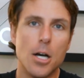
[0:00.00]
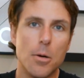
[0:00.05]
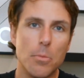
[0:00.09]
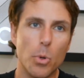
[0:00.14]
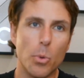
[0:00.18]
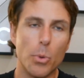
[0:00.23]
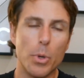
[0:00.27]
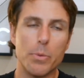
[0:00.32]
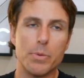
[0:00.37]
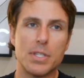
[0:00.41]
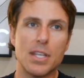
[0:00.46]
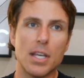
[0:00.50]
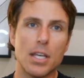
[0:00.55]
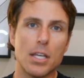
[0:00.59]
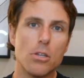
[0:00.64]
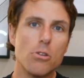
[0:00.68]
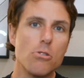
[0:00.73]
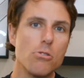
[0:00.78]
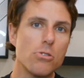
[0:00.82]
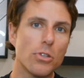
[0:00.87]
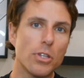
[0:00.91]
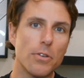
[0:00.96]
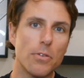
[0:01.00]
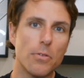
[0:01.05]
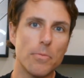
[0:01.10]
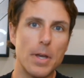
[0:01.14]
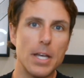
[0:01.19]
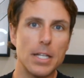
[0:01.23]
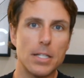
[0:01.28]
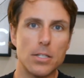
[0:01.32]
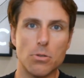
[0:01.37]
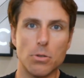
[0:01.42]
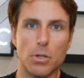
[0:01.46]
But we would say usually from
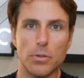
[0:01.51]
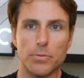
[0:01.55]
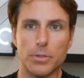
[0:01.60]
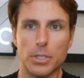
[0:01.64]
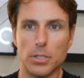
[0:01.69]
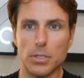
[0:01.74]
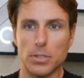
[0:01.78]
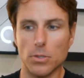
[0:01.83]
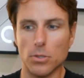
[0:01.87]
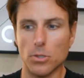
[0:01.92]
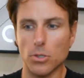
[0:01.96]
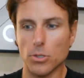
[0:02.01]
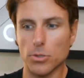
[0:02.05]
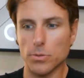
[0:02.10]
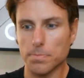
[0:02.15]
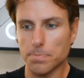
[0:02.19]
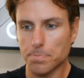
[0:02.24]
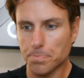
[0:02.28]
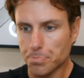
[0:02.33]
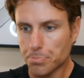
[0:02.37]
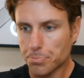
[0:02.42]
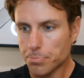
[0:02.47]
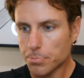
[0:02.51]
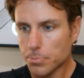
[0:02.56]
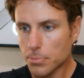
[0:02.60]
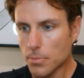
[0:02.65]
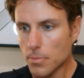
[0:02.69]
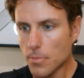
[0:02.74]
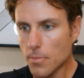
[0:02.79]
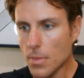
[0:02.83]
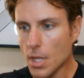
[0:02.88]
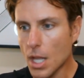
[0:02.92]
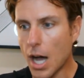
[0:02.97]
8 to 12 years old.
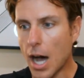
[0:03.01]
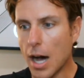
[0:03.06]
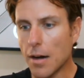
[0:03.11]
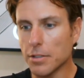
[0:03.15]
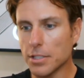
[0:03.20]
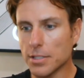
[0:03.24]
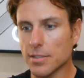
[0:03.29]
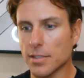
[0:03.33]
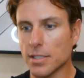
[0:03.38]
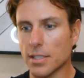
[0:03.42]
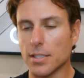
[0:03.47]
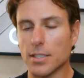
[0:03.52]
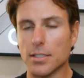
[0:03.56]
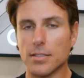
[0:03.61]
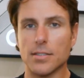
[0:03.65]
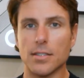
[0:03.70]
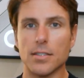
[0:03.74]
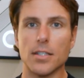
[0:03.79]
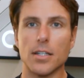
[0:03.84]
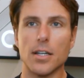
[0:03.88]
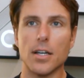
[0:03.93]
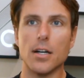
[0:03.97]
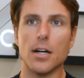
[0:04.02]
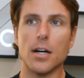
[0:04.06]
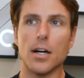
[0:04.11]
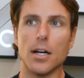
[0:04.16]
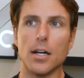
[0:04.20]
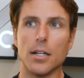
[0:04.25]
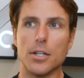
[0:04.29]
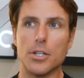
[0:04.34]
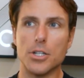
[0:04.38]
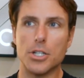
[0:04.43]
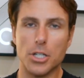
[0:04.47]
Obviously, there's
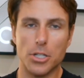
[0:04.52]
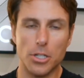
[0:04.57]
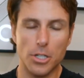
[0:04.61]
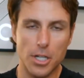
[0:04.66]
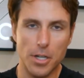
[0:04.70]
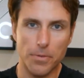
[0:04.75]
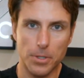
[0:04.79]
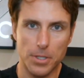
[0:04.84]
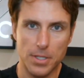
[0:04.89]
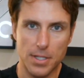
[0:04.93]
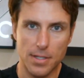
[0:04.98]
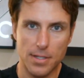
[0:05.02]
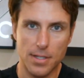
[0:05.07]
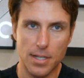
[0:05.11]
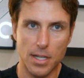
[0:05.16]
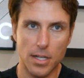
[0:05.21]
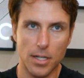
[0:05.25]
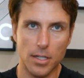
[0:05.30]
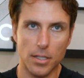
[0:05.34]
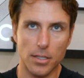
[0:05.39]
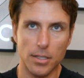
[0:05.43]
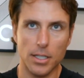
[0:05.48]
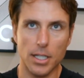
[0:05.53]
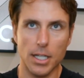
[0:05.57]
a, a gender differences here.